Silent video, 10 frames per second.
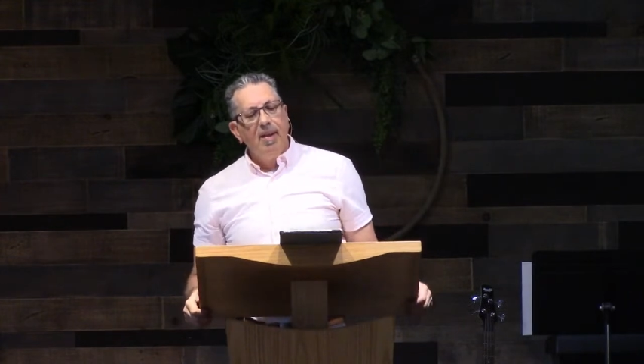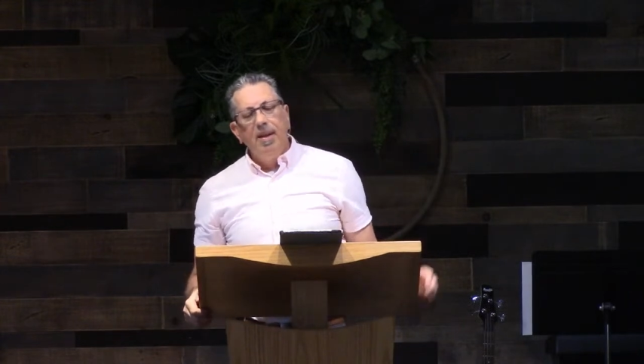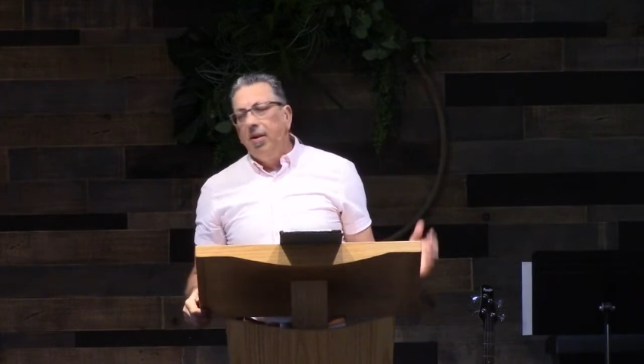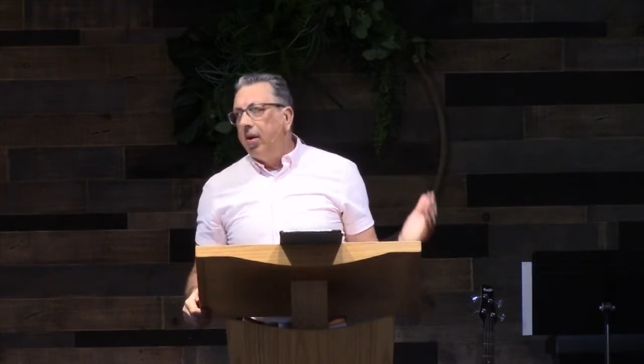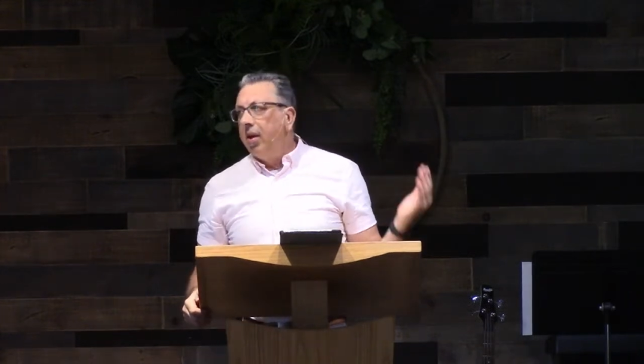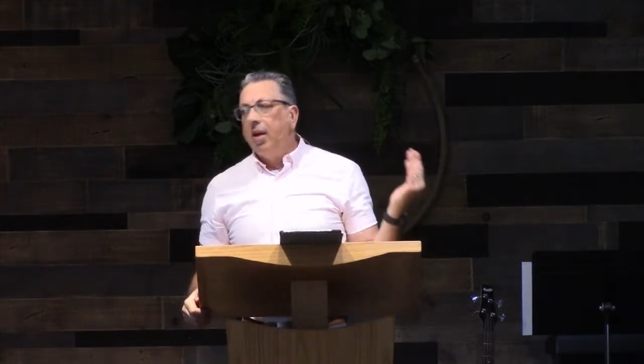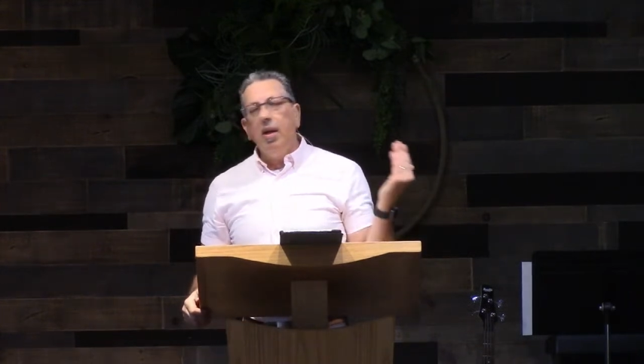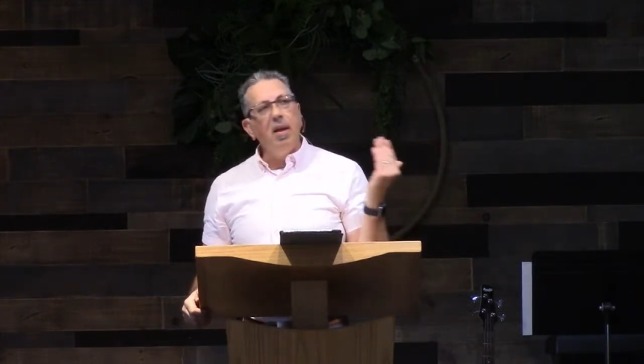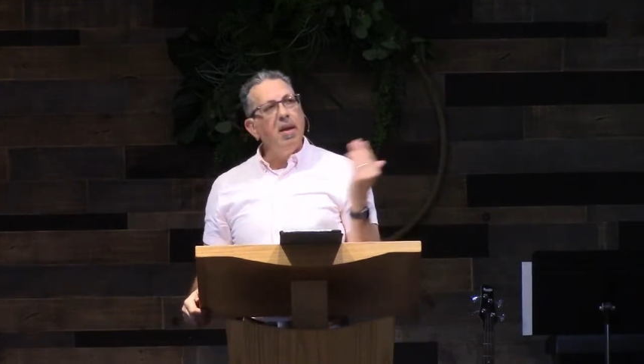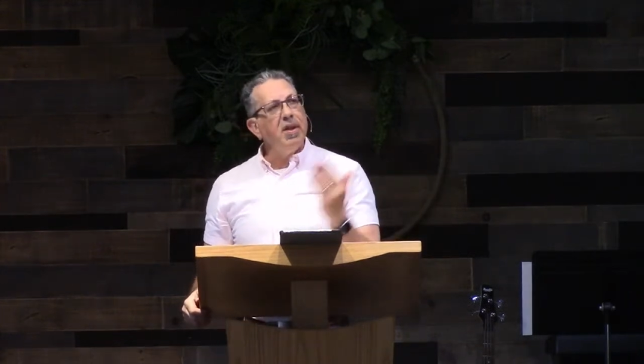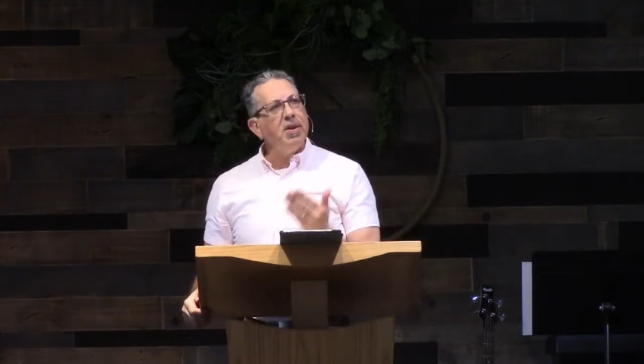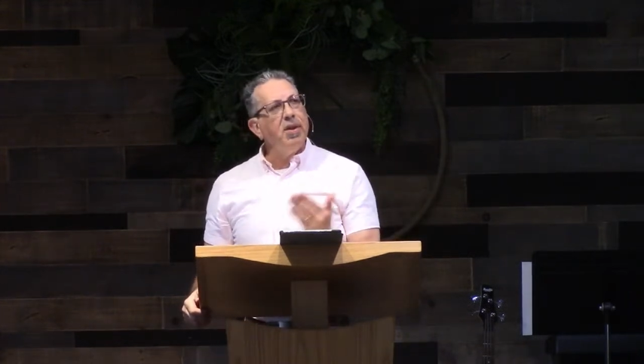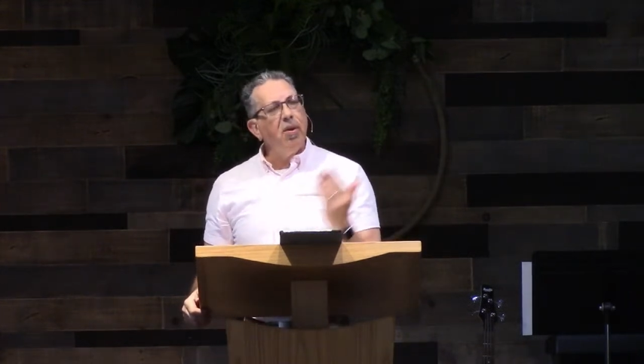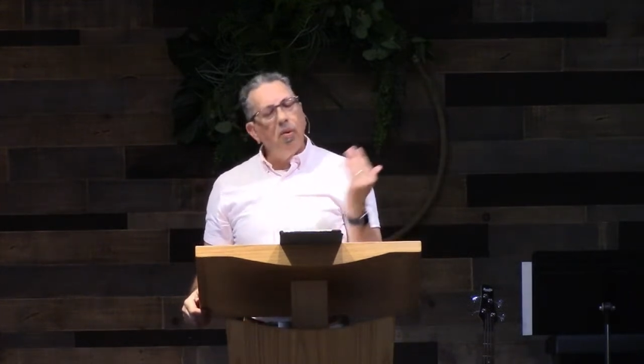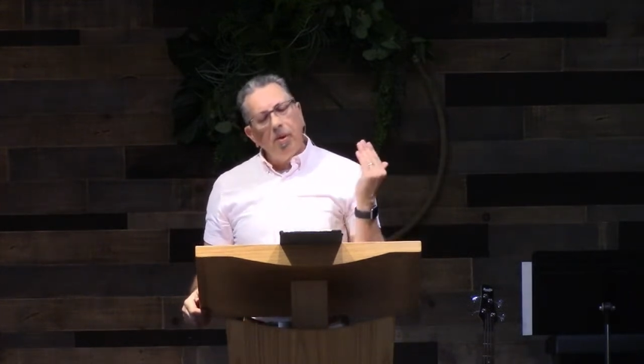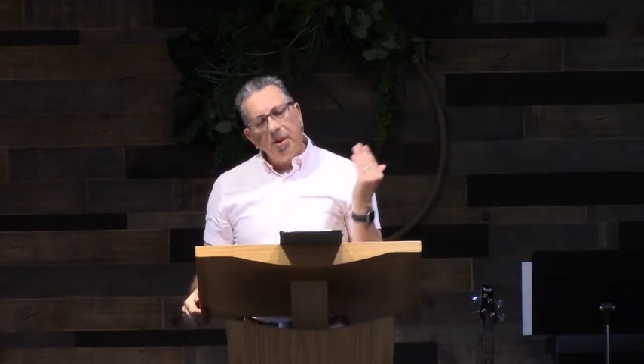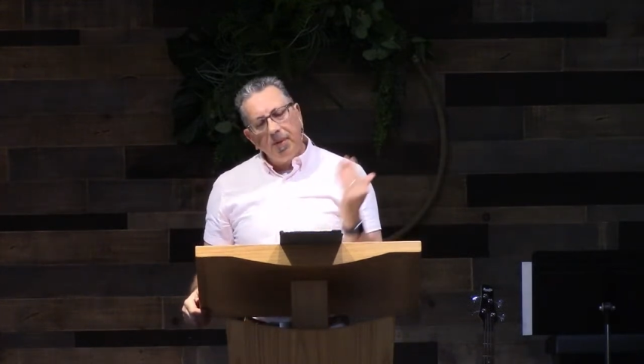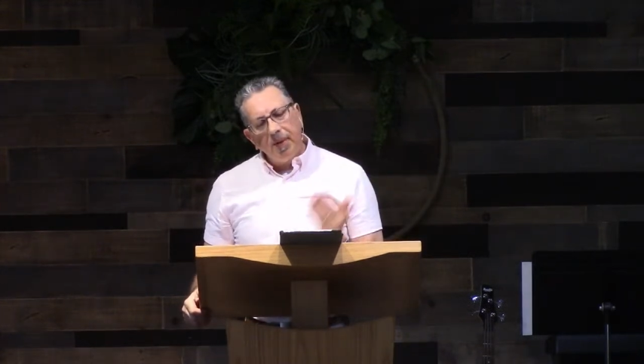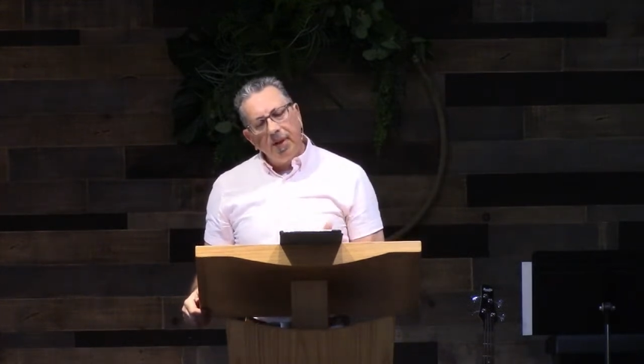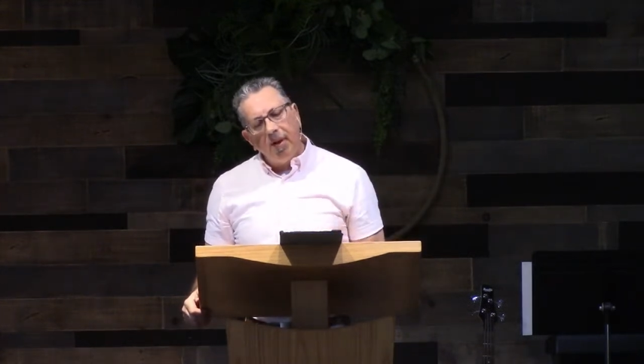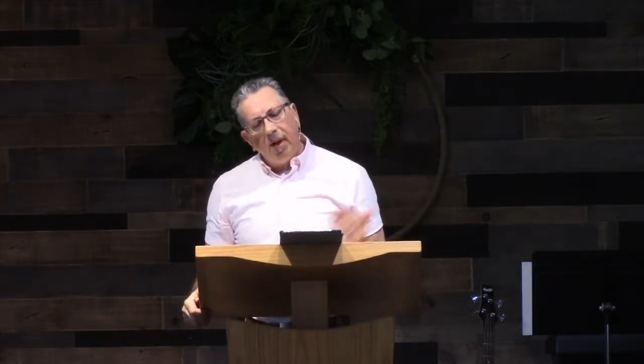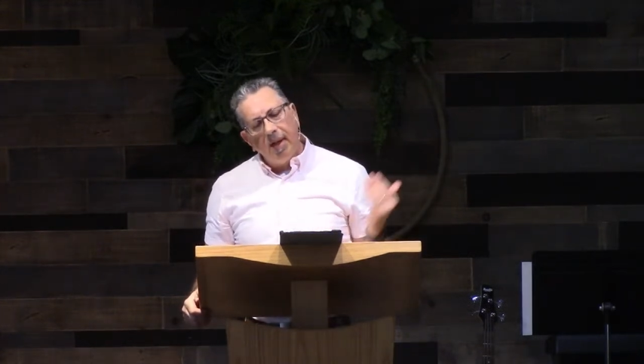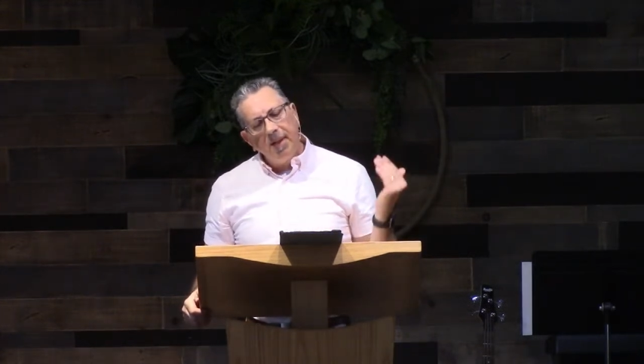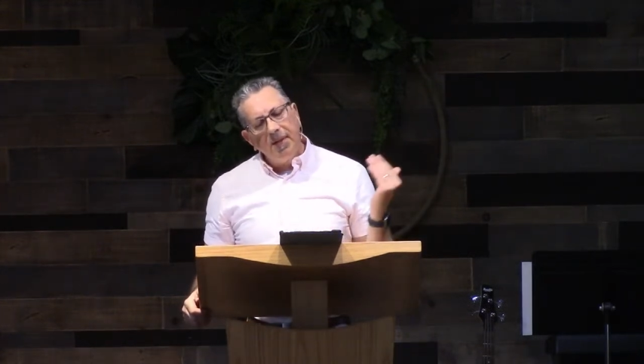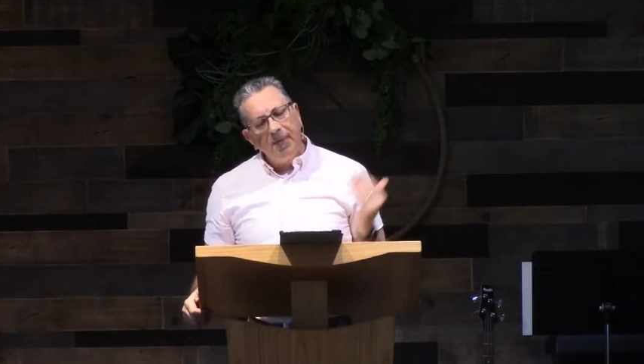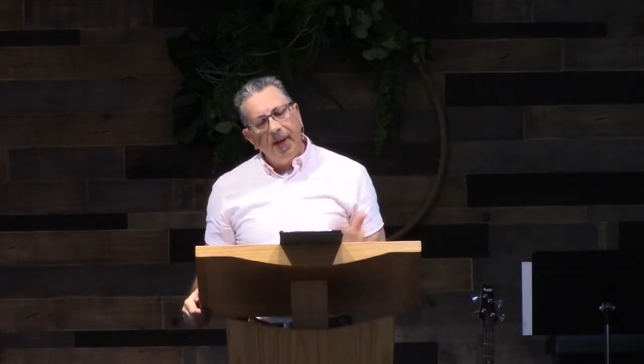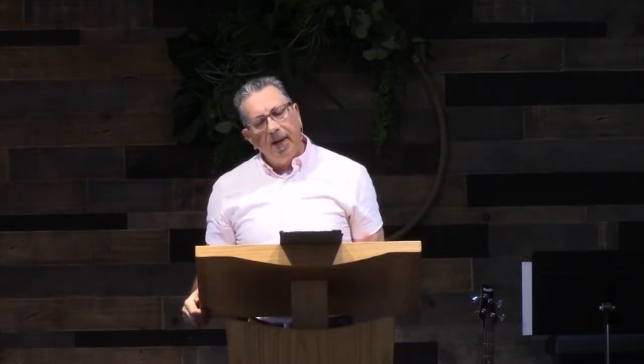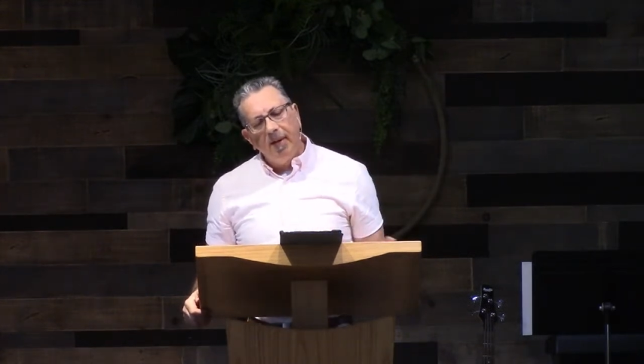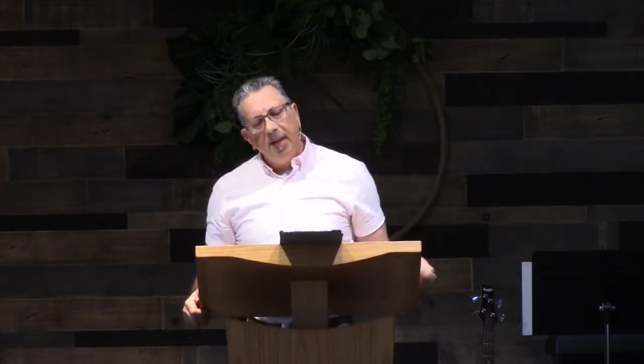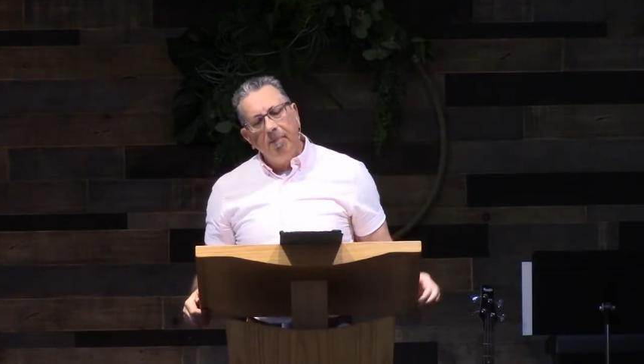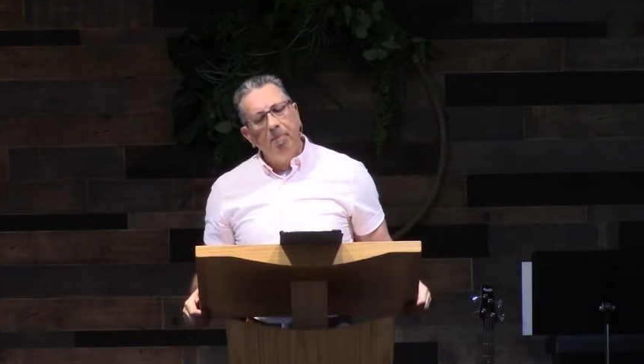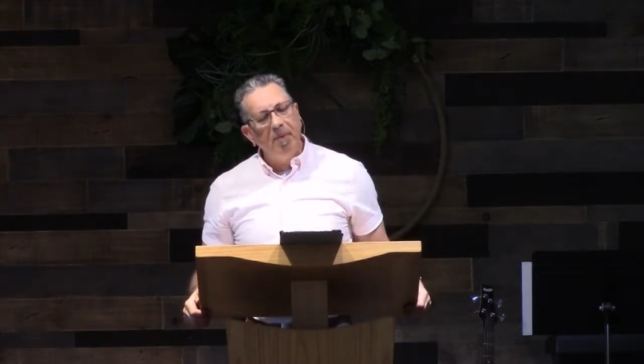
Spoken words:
then you're on a collision course with God's very